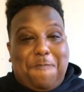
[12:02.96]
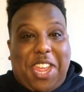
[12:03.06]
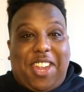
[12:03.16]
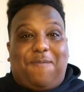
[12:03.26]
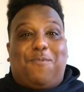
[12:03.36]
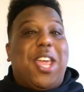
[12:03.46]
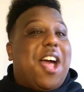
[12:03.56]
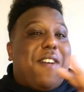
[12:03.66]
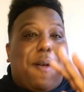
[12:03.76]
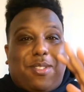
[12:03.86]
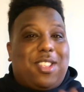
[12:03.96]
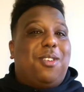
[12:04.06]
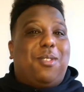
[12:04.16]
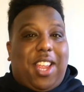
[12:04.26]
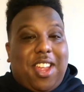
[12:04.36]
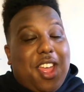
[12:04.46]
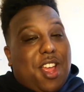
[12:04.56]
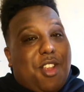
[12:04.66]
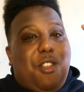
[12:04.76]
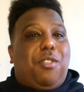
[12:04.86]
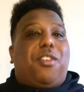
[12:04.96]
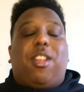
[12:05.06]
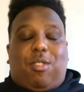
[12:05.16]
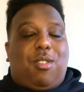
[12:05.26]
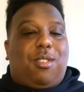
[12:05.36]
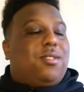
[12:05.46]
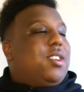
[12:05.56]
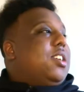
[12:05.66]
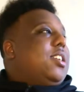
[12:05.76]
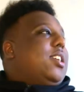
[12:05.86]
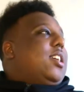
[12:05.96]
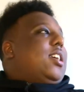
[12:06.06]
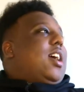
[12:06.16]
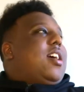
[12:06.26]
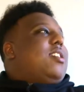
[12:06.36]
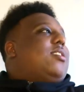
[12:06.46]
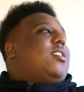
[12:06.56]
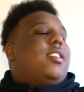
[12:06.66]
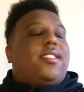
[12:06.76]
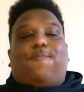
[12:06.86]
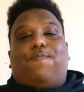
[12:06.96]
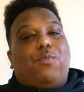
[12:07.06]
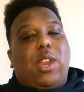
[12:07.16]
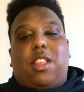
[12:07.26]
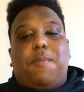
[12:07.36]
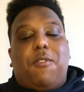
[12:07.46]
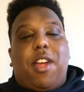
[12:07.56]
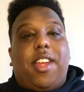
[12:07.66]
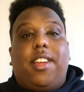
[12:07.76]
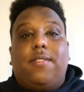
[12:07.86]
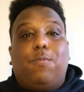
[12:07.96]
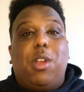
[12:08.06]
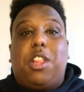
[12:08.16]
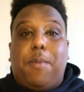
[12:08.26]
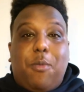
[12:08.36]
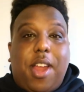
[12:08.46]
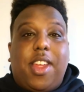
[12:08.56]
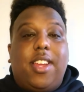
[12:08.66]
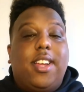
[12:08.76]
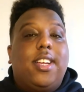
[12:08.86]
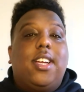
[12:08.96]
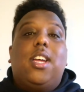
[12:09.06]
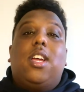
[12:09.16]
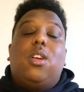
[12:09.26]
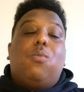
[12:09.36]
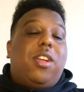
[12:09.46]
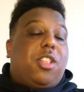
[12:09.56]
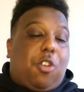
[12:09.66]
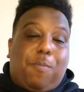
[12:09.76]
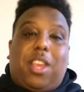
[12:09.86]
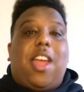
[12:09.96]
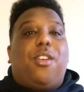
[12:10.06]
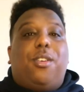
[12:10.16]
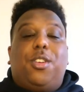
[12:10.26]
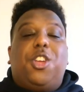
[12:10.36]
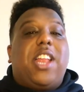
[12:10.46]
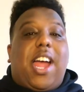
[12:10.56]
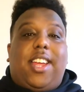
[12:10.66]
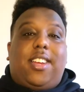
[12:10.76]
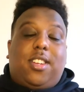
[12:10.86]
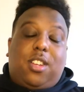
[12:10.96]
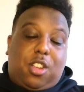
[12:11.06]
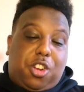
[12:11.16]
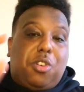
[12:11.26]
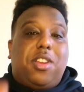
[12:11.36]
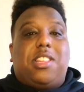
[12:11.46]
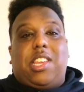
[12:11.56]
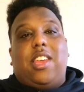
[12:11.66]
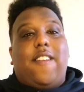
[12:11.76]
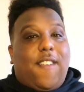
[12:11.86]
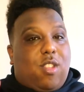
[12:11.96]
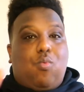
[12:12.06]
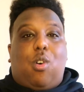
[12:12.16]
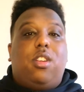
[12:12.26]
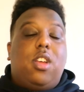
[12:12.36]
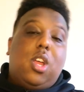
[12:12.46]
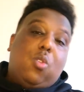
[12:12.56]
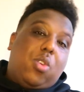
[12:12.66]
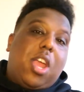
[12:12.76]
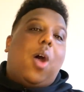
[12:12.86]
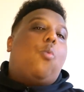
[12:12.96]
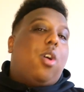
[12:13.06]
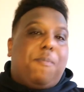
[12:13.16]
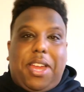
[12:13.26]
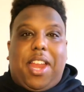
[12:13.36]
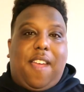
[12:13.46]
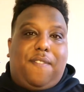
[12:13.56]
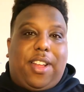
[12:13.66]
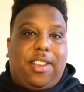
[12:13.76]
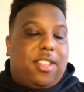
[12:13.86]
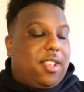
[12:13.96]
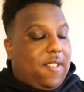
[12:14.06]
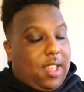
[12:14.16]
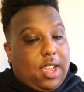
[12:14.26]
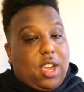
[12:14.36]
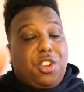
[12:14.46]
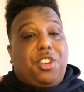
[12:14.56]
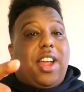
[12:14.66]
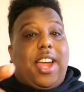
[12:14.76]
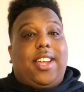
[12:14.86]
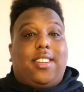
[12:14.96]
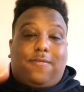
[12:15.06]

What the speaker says: mate. They have absolutely nothing at all. Guys, we need to be ready. We need to be ready. We need to come together, unite. Unity is one. We are one, by United fans. Unite.